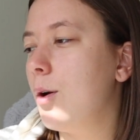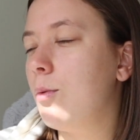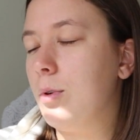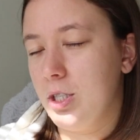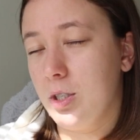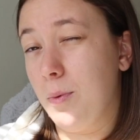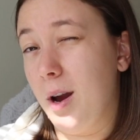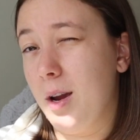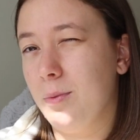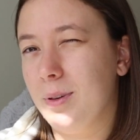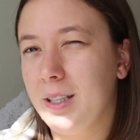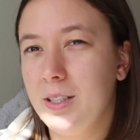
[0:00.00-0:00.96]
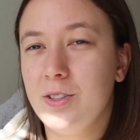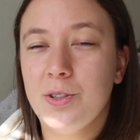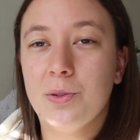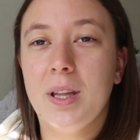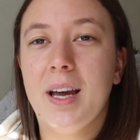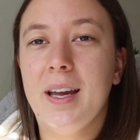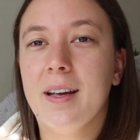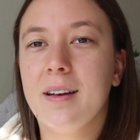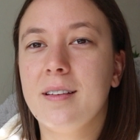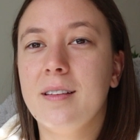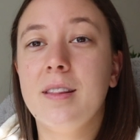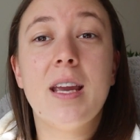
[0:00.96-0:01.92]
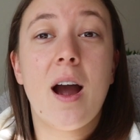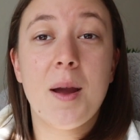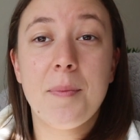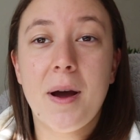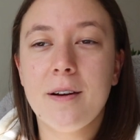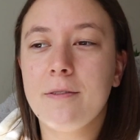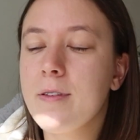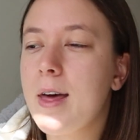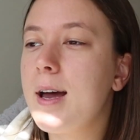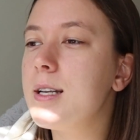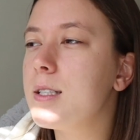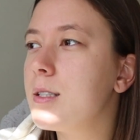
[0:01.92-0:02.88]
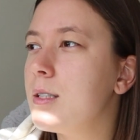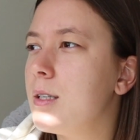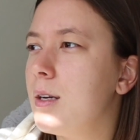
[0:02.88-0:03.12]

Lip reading: which is why I really do like the iPad for that.